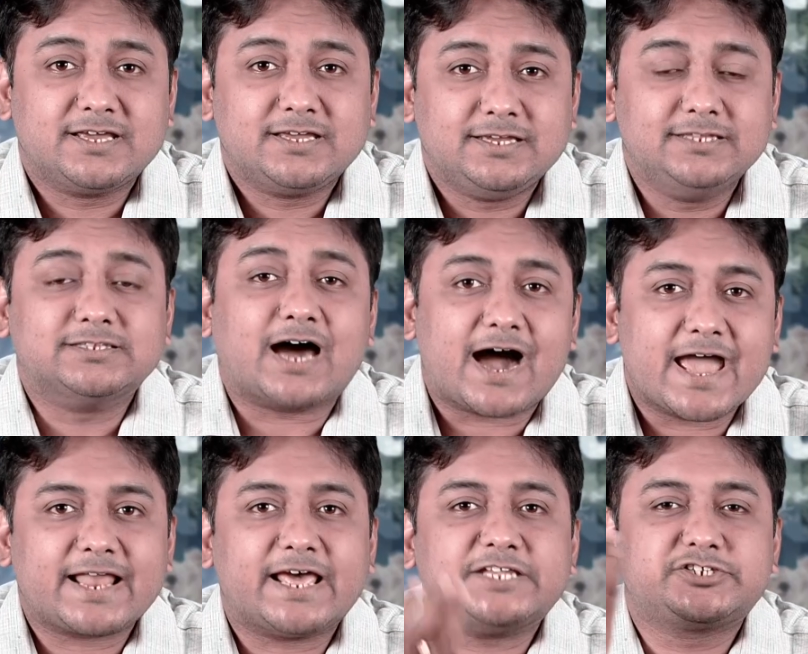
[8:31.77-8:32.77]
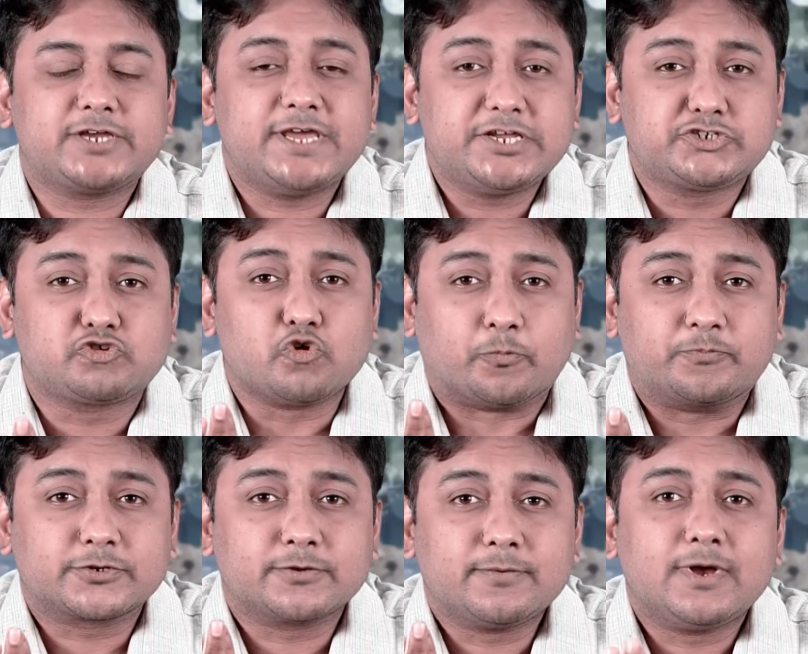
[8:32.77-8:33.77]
in the higher age groups,